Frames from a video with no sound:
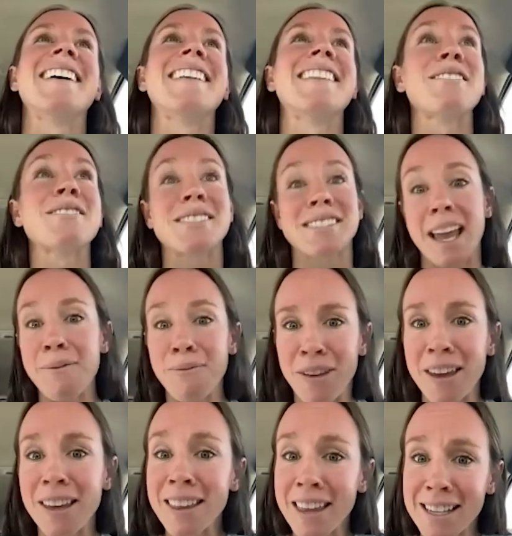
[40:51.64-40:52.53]
those same
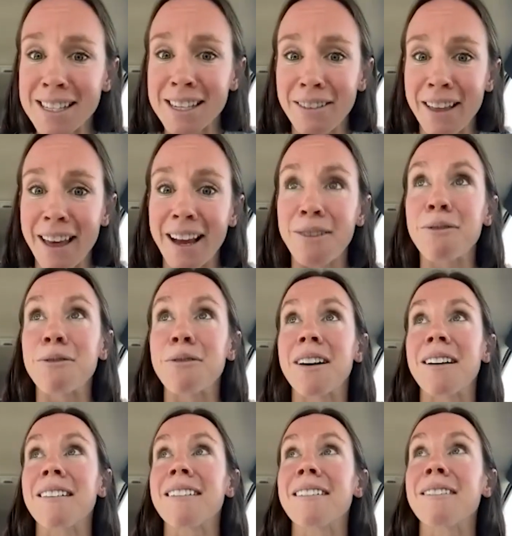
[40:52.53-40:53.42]
feelings of like,
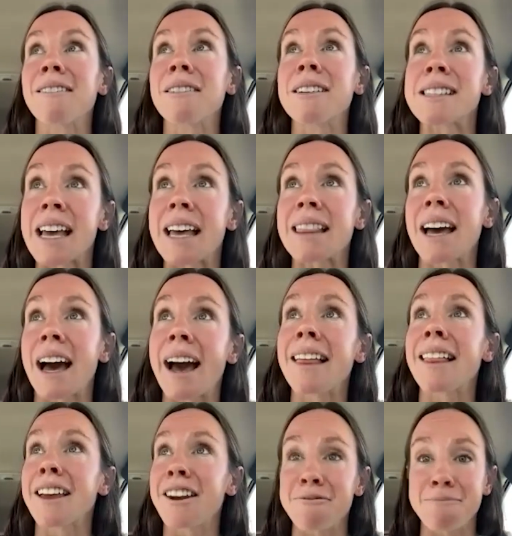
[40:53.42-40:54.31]
was that the
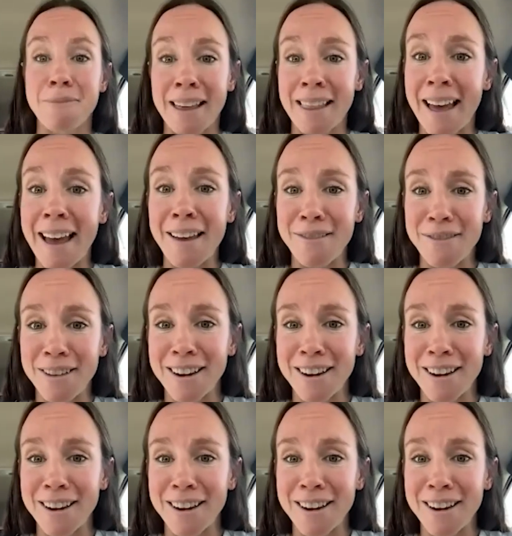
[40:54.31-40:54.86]
highlight of my life?